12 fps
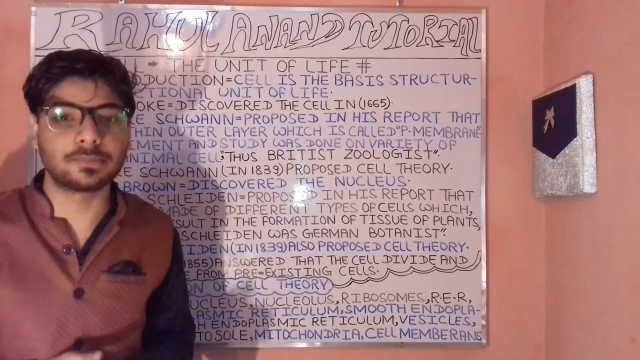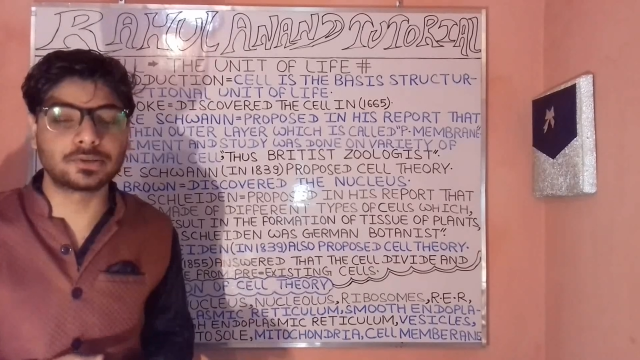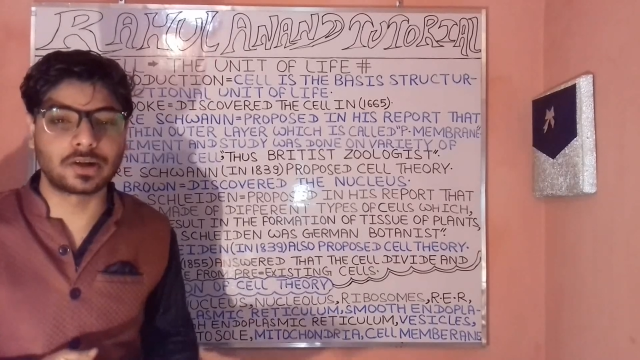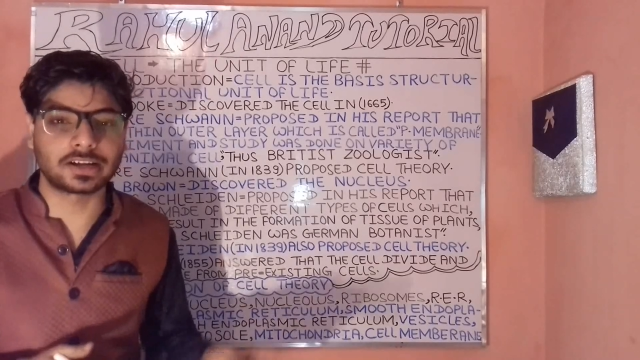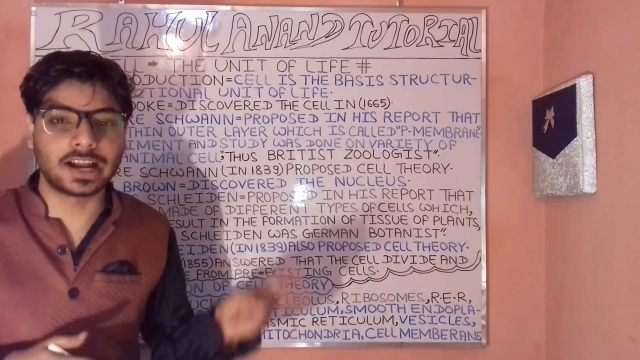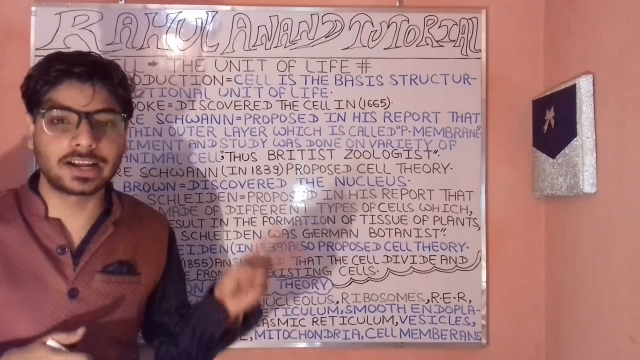means
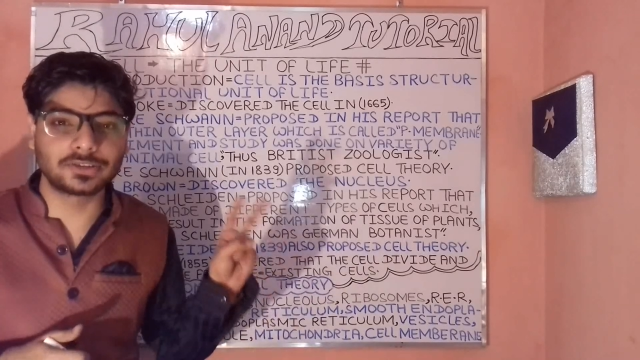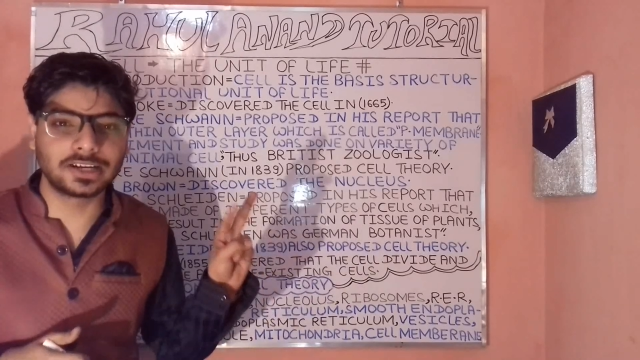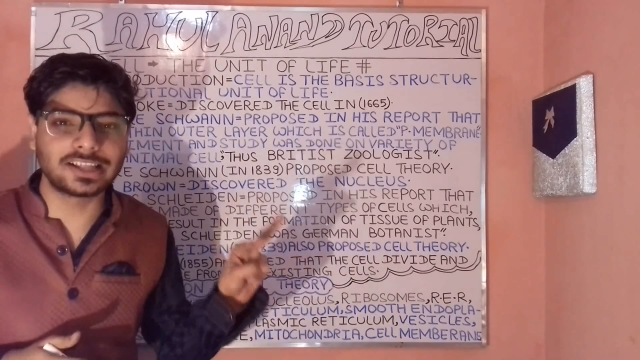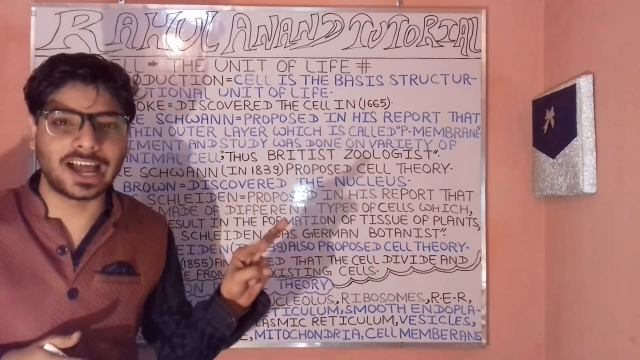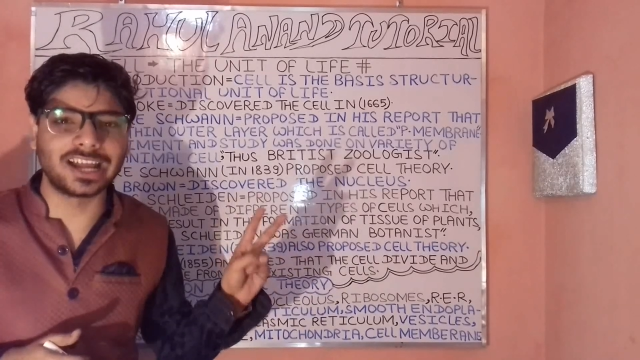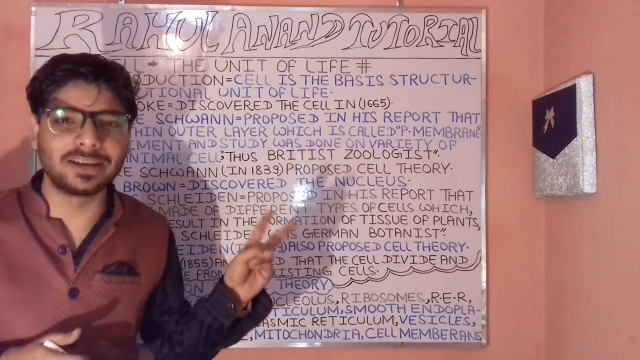what are
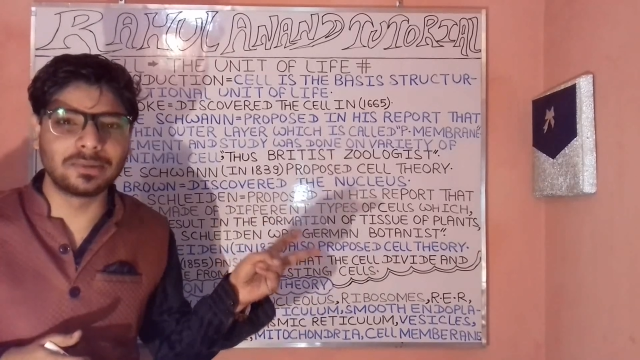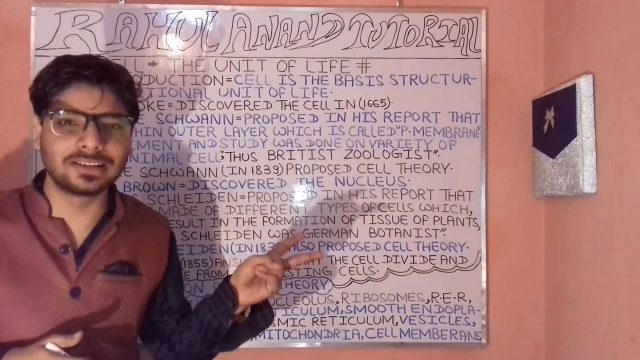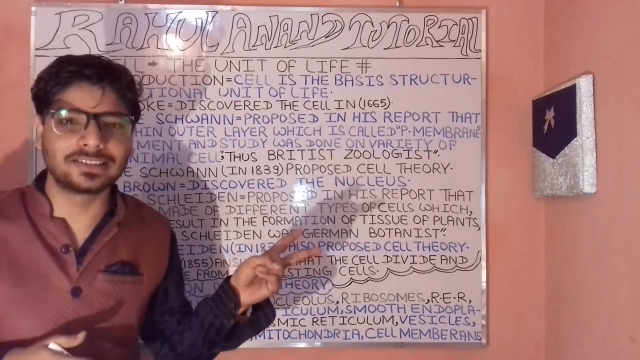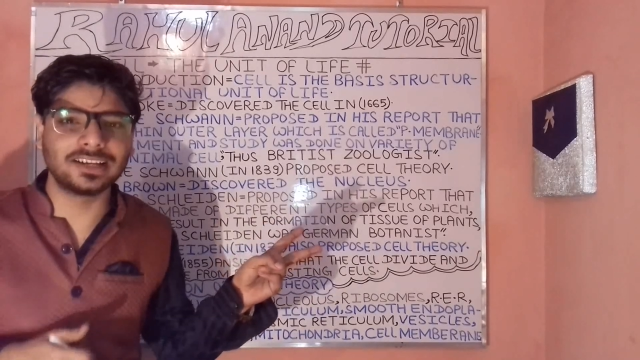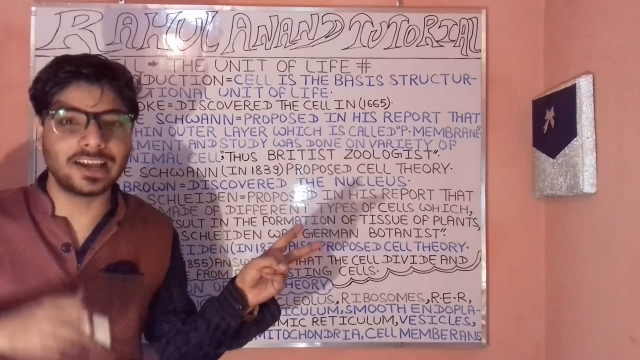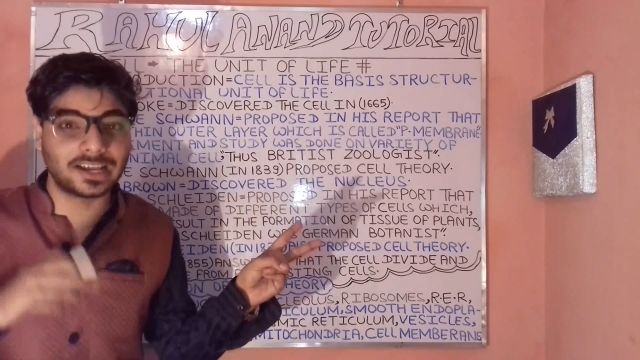actually the animal
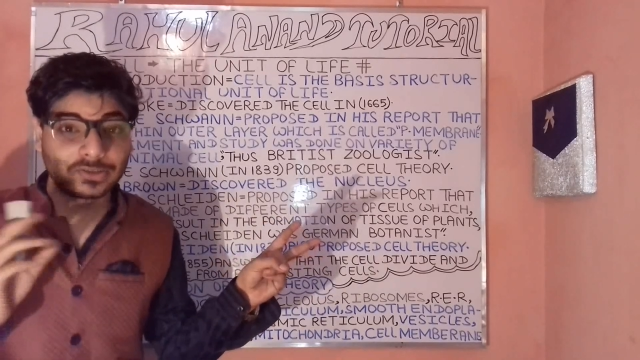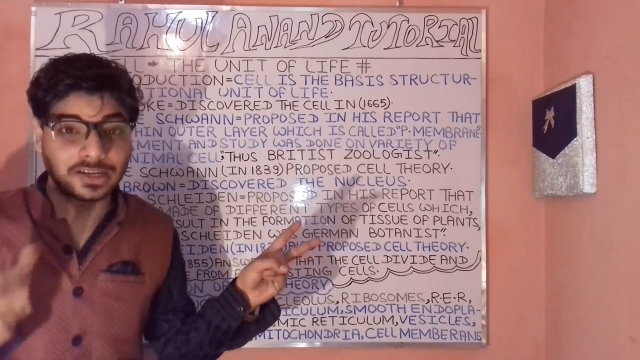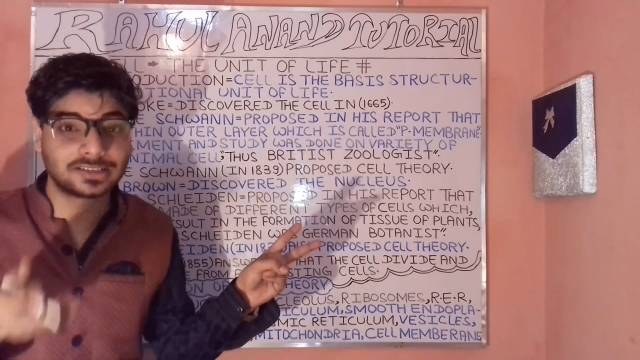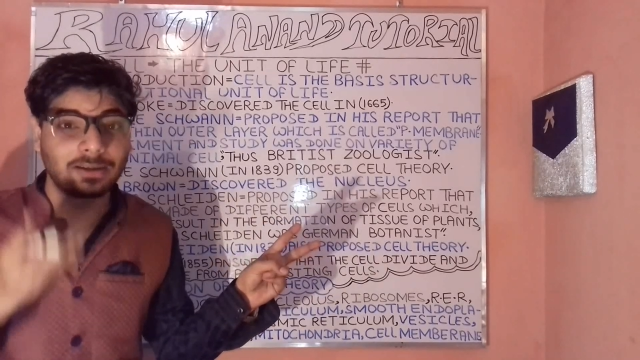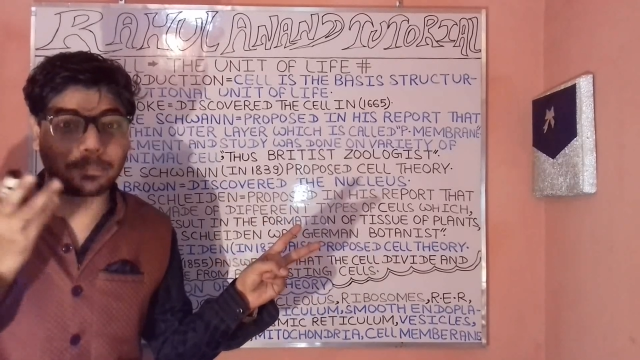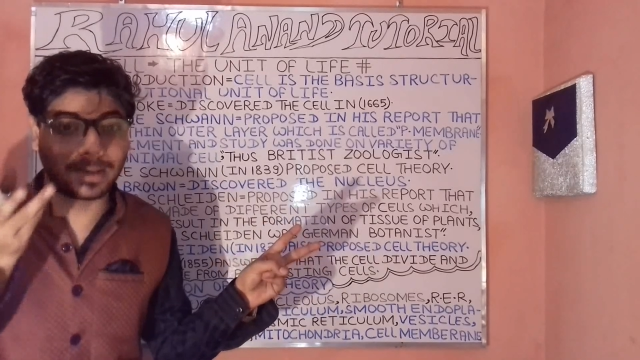cell as well
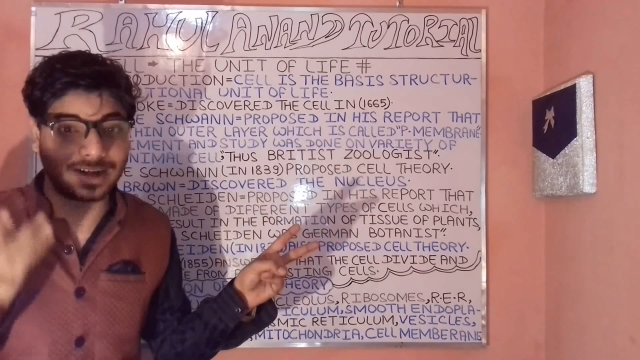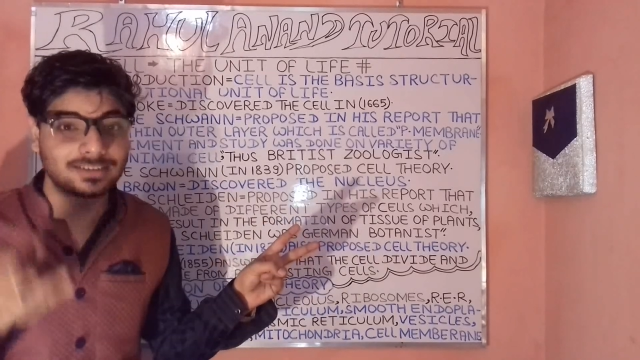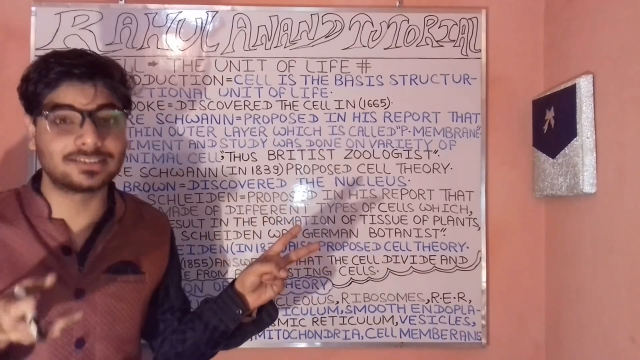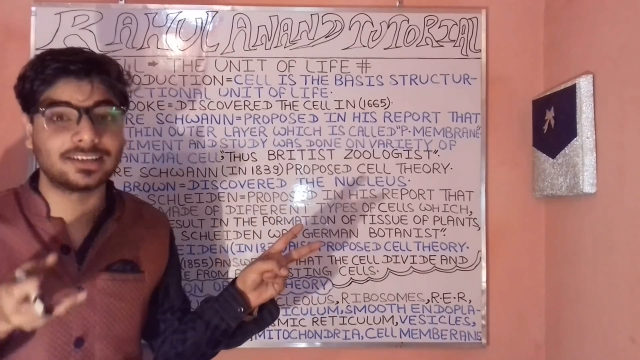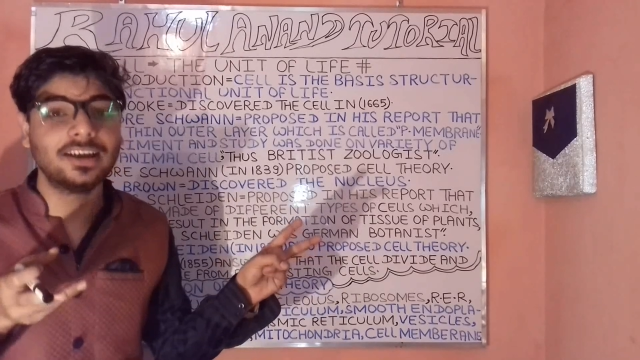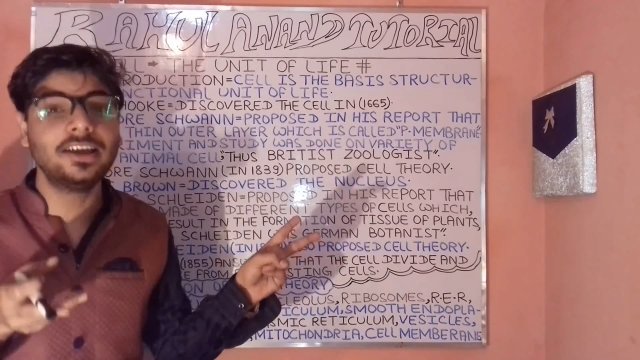as the plant
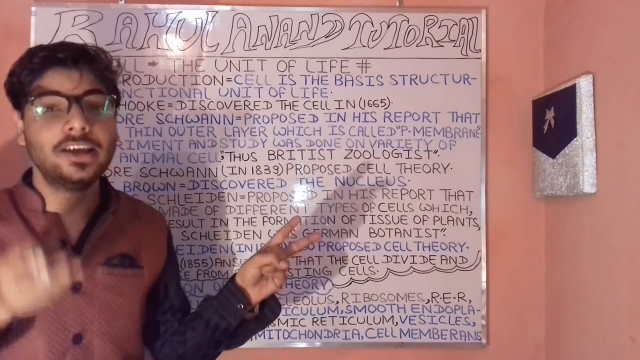cell.